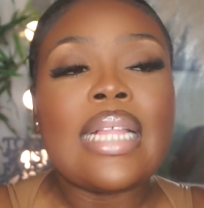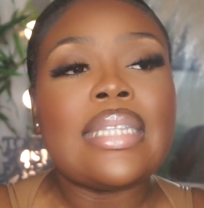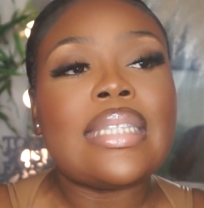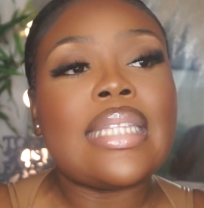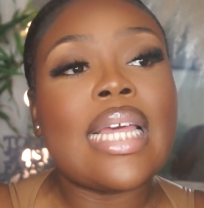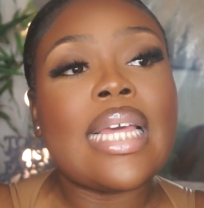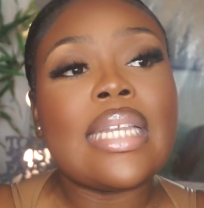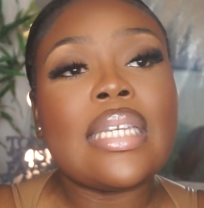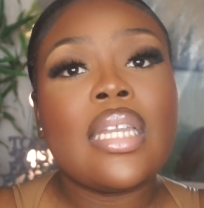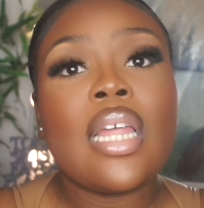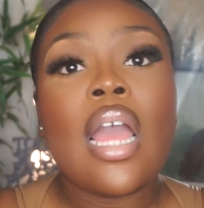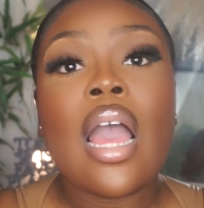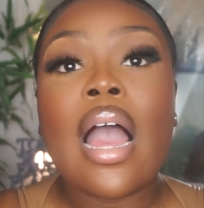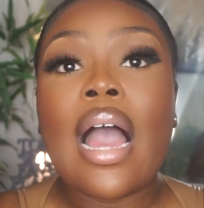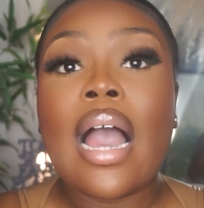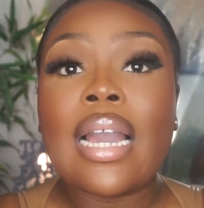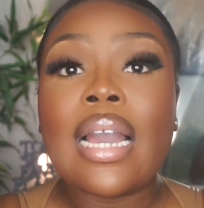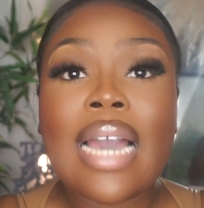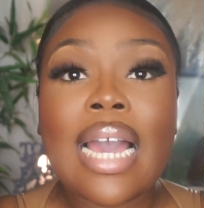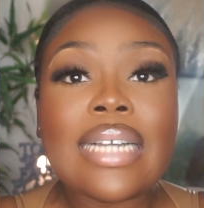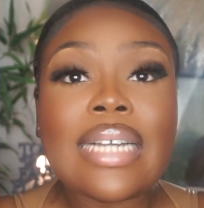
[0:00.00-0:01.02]
Then
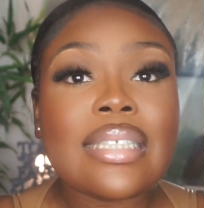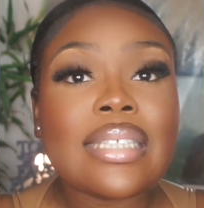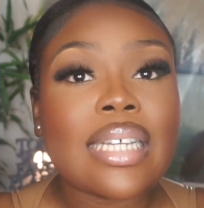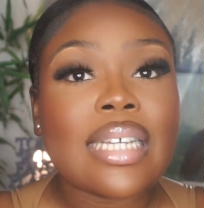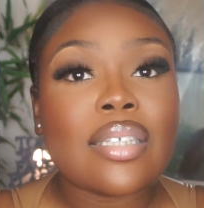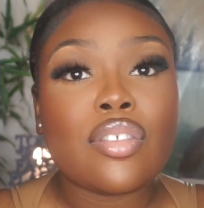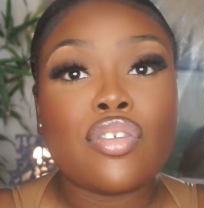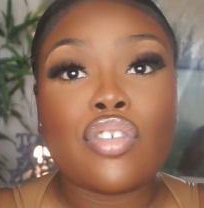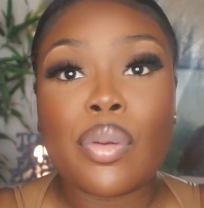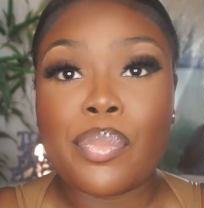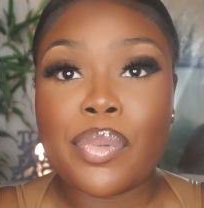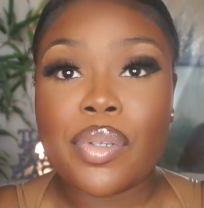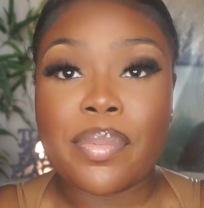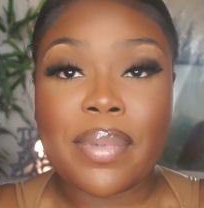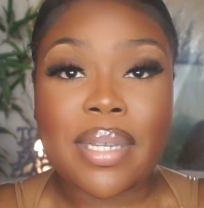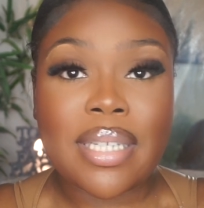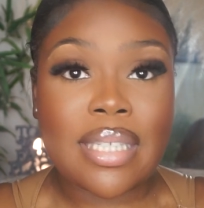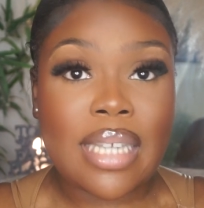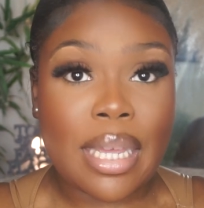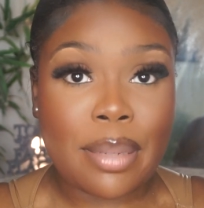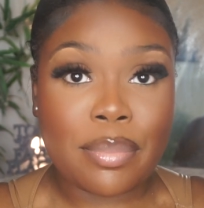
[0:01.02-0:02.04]
a guy decides to jump into
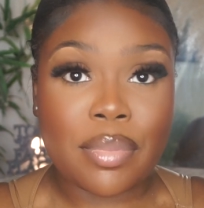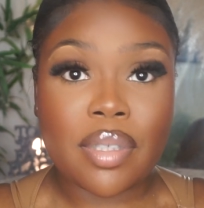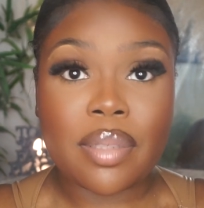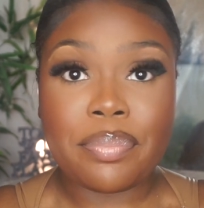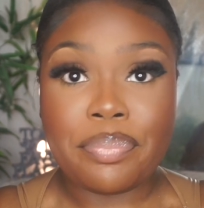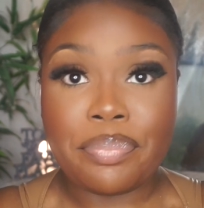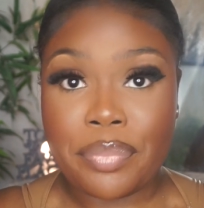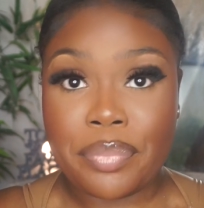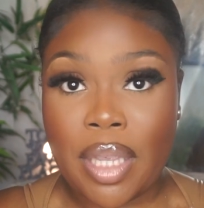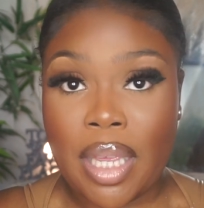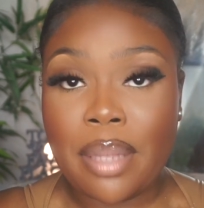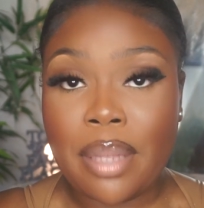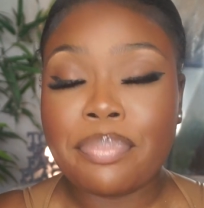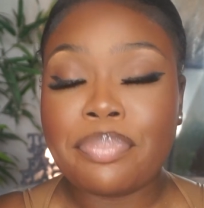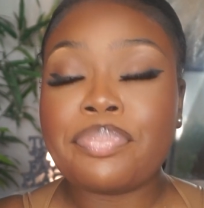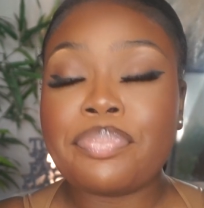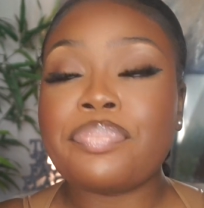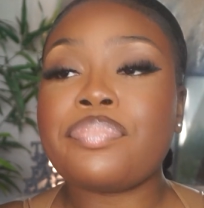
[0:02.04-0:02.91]
my DMs. Yeah?